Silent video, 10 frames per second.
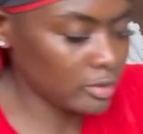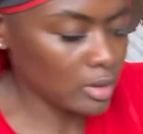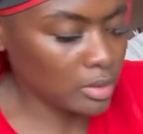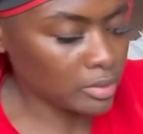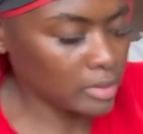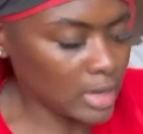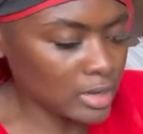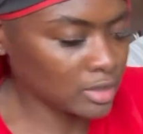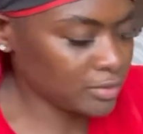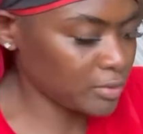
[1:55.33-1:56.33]
so that
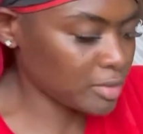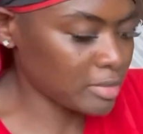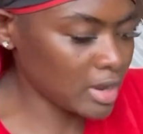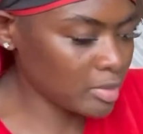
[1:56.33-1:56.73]
is for my